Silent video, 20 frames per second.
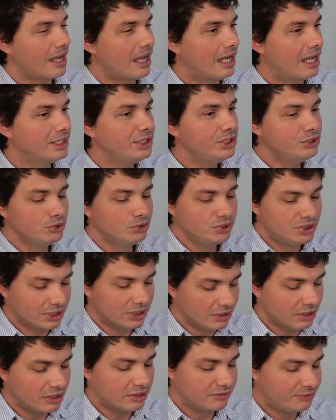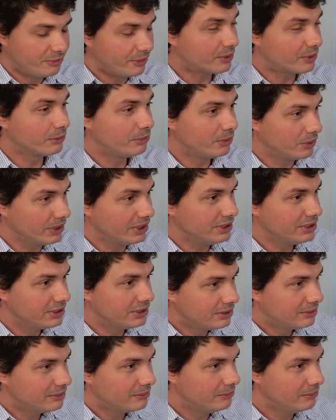use a lot of PowerPoints
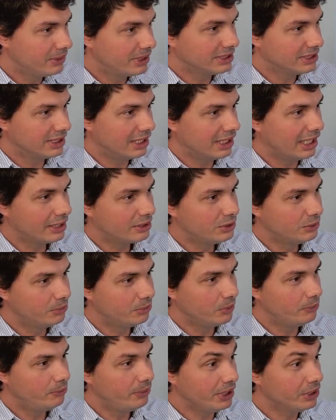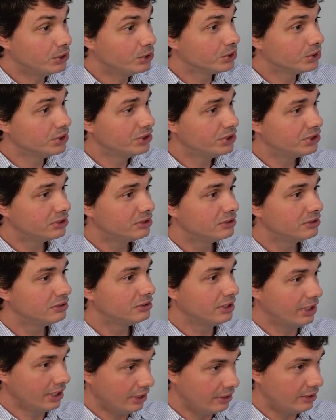because I like to put pictures
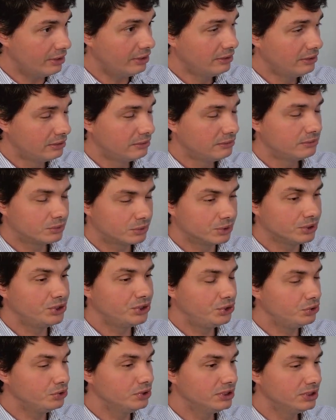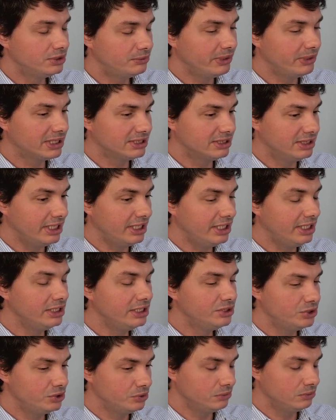in there for students because they need
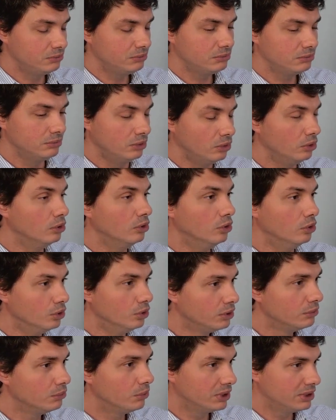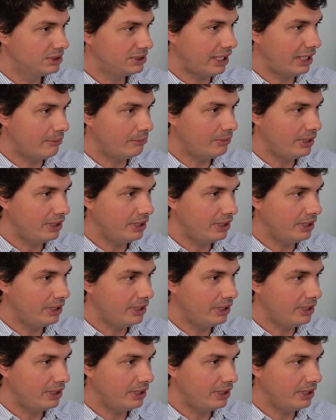to look what's happening.